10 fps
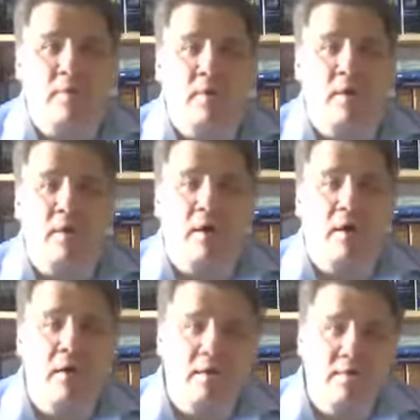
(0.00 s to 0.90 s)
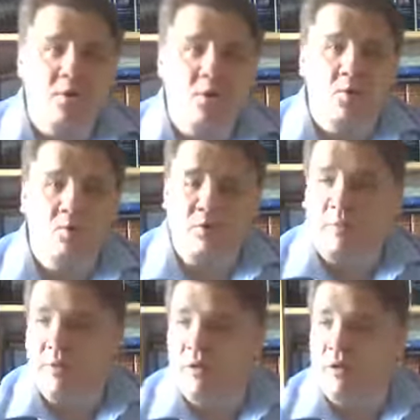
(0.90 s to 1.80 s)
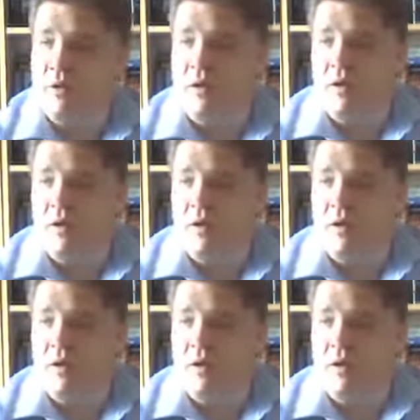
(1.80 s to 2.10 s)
paper and give you some proper